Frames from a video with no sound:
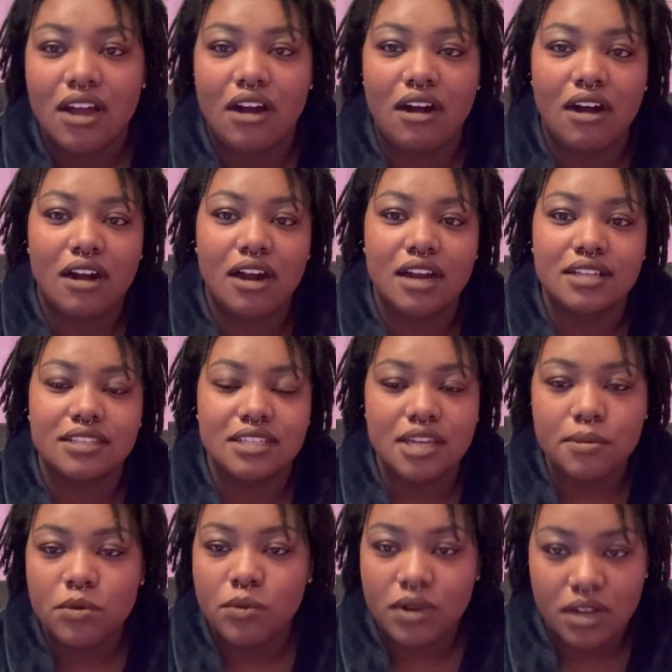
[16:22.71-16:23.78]
are the
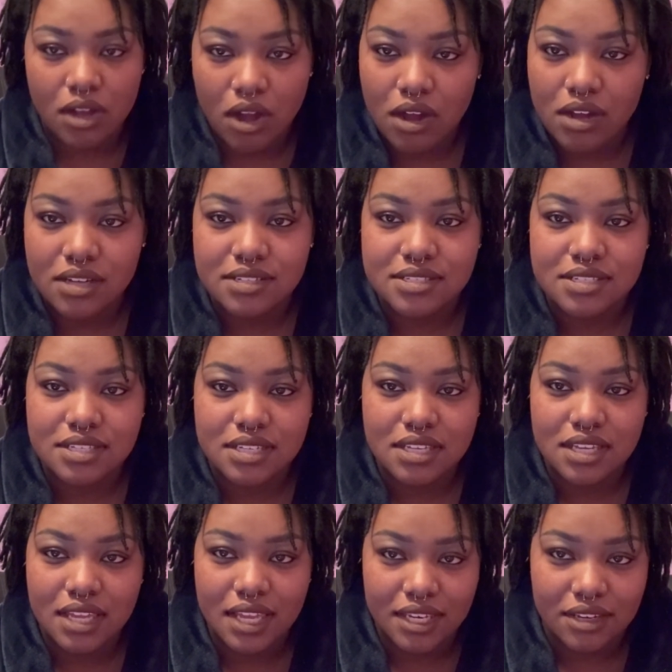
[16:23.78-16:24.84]
number one cause
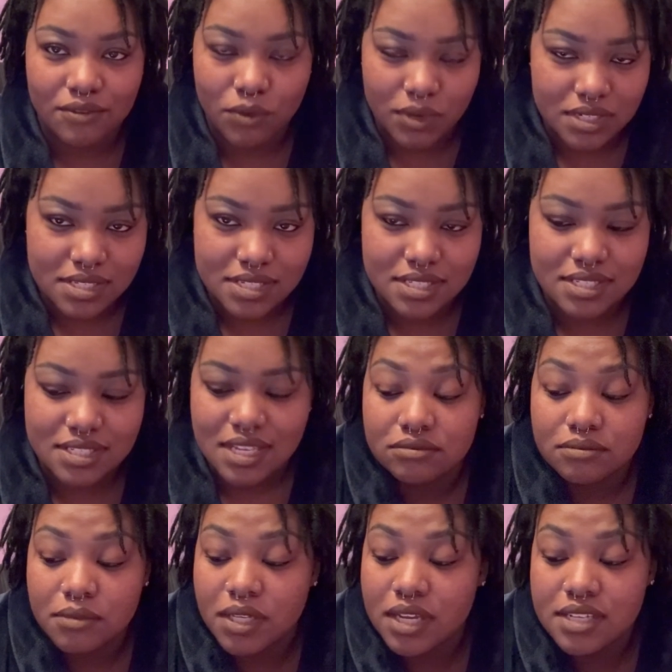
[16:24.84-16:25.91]
in divorces
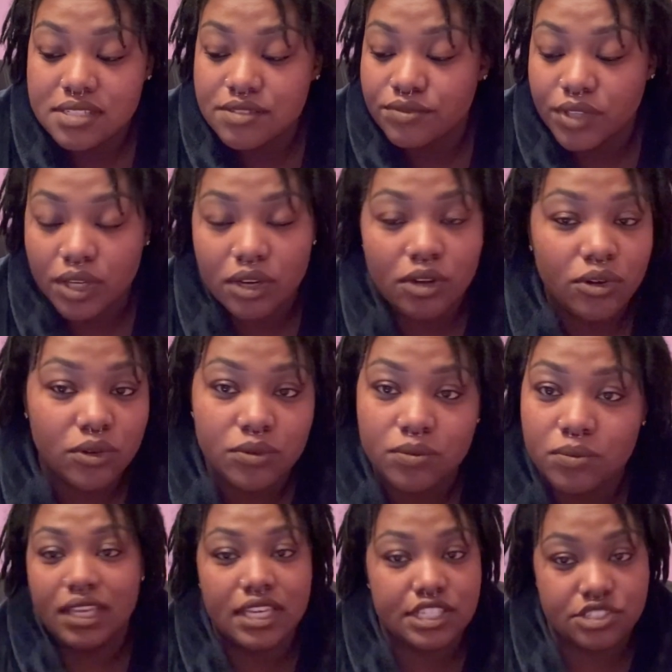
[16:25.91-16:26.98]
because of their own
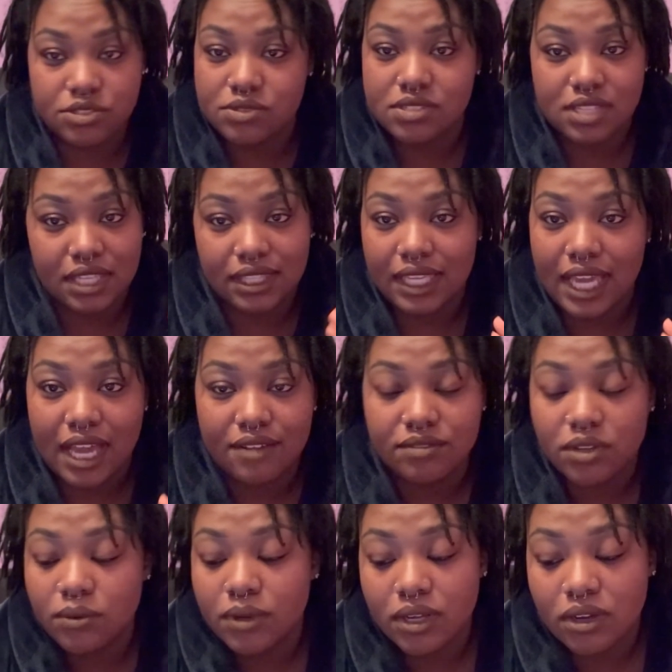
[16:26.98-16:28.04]
issues that they have
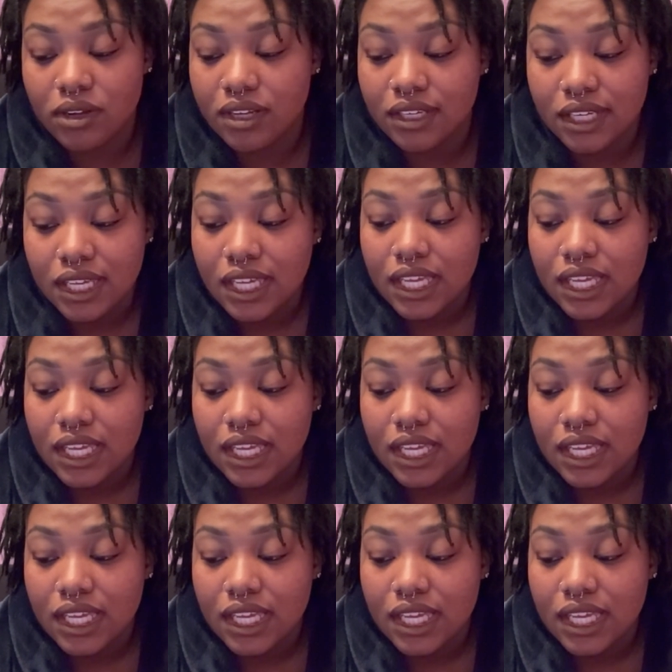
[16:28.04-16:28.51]
going on.